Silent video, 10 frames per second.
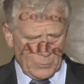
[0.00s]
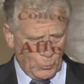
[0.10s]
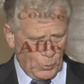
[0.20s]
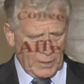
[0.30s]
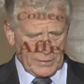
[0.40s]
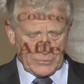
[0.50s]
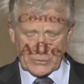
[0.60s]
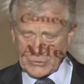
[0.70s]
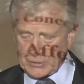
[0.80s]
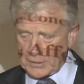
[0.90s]
wanted
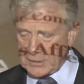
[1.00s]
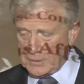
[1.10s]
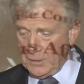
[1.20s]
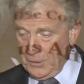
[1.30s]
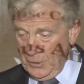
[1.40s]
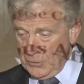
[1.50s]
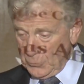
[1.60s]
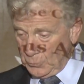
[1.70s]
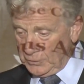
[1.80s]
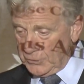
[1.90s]
to study
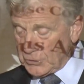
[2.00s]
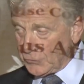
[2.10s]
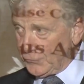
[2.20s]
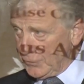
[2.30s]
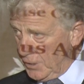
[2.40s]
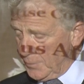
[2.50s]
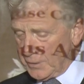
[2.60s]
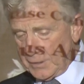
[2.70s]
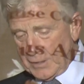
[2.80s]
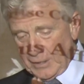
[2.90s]
the religious
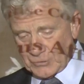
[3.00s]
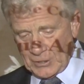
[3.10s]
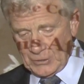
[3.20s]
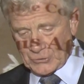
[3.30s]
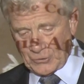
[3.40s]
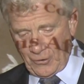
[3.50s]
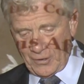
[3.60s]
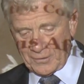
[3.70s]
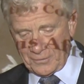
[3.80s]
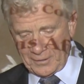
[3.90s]
phenomena as he
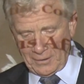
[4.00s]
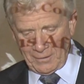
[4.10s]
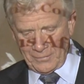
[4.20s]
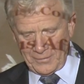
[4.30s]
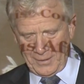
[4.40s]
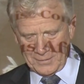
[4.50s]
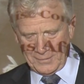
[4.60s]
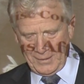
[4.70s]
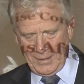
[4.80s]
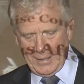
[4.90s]
saw it there and
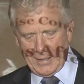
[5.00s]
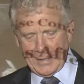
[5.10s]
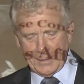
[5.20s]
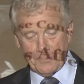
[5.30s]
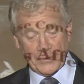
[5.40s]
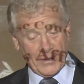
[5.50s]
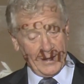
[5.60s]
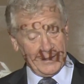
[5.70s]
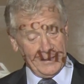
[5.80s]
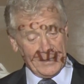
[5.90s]
then. And, but
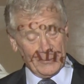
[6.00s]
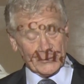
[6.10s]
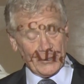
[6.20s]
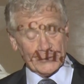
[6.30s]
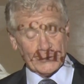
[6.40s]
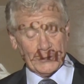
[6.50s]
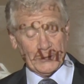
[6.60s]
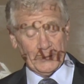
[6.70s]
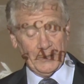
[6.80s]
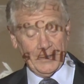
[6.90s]
then he was
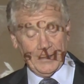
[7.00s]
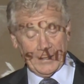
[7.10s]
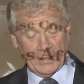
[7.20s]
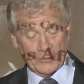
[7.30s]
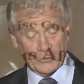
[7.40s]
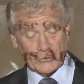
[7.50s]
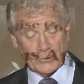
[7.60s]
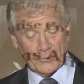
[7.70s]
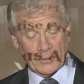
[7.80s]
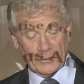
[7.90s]
also a
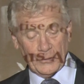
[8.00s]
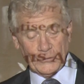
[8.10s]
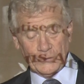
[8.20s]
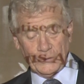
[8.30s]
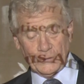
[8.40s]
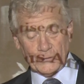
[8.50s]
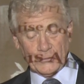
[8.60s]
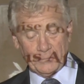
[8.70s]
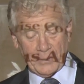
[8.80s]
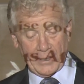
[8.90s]
Christian theologian who
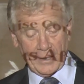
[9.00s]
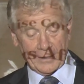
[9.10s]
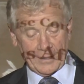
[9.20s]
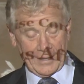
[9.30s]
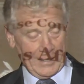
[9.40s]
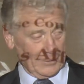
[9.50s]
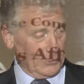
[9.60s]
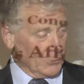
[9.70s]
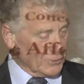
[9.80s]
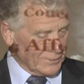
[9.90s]
stood back
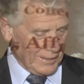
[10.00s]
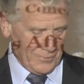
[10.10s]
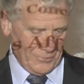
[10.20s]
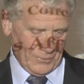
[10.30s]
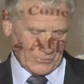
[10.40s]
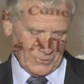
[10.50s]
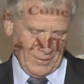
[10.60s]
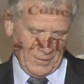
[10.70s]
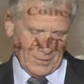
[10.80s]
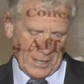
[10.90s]
and looked at
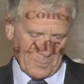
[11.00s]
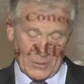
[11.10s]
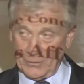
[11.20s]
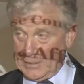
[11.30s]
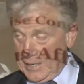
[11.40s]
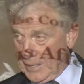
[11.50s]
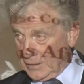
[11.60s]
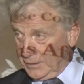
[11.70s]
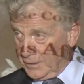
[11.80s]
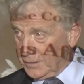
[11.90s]
things, not merely
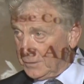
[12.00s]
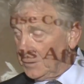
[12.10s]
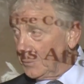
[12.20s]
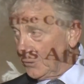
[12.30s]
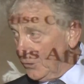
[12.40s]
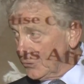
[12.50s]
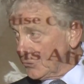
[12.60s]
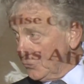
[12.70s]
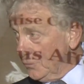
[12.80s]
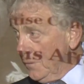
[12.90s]
analytically, but
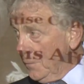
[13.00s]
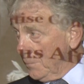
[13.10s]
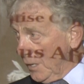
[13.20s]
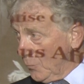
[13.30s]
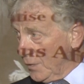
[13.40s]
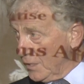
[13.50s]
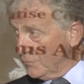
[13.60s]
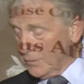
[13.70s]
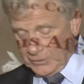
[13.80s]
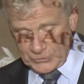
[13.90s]
also by way
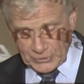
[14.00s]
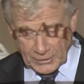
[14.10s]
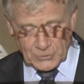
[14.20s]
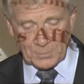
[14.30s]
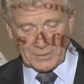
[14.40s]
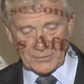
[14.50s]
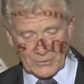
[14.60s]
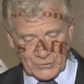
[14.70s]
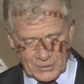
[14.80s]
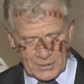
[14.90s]
of assessment
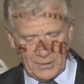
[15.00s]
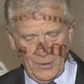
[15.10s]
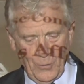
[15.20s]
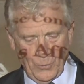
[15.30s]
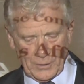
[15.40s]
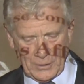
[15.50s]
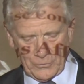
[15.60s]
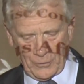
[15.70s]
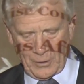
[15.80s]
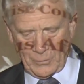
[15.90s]
to see what
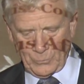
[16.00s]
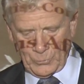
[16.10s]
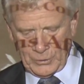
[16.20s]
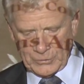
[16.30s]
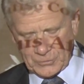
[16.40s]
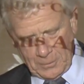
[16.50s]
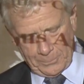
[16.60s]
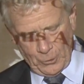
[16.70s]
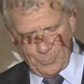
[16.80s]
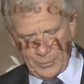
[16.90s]
he thought was
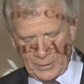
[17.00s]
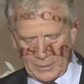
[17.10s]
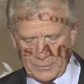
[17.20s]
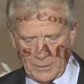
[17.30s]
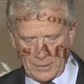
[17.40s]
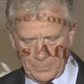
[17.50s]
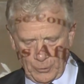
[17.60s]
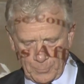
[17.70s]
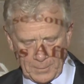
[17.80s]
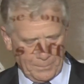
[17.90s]
appropriate and not
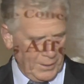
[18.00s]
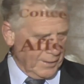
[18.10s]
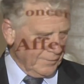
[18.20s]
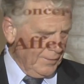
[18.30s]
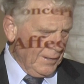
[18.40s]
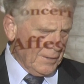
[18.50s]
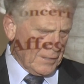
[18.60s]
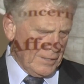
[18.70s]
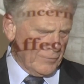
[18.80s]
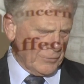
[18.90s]
appropriate. But
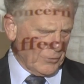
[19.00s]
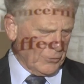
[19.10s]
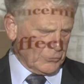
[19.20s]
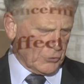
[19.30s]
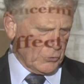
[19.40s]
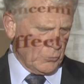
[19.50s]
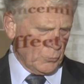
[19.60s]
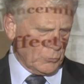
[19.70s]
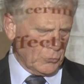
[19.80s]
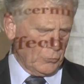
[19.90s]
even those
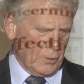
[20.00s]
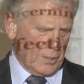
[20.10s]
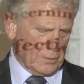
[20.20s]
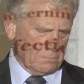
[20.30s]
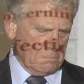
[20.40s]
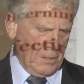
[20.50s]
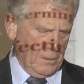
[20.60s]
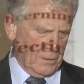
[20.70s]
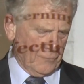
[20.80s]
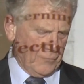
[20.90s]
who do not
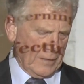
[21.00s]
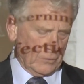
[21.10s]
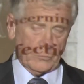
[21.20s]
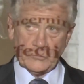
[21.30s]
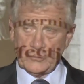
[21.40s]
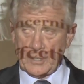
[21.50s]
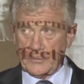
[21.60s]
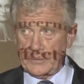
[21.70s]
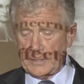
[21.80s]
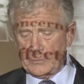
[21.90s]
follow
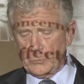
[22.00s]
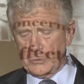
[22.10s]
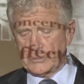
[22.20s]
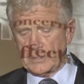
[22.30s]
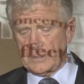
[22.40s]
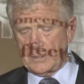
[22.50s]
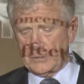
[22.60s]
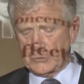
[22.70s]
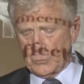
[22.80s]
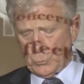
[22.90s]
Jonathan Edwards in
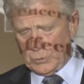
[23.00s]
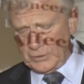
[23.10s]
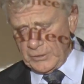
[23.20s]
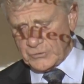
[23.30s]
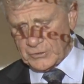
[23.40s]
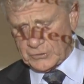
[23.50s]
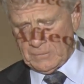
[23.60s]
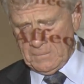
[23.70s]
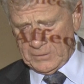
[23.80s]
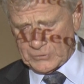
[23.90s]
his religious
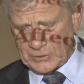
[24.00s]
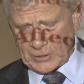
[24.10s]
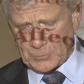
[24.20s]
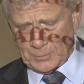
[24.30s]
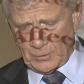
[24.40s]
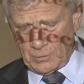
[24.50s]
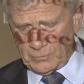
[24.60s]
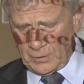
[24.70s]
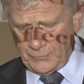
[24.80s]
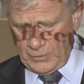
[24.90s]
assessment
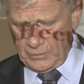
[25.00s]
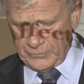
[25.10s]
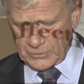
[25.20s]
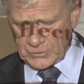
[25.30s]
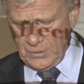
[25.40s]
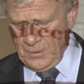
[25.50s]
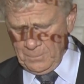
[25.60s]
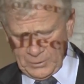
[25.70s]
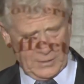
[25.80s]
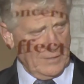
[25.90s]
of all this,
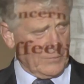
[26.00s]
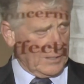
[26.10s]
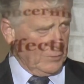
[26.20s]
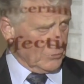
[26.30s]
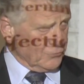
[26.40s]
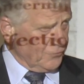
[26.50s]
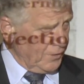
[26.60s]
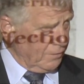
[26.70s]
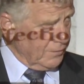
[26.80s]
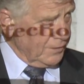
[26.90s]
believe that he was
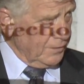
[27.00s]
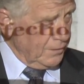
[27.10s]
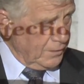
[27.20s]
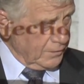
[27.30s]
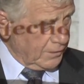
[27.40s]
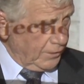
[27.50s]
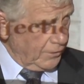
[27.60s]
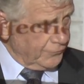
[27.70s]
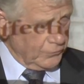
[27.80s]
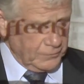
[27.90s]
very uh,
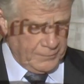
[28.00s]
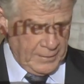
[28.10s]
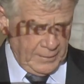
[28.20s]
careful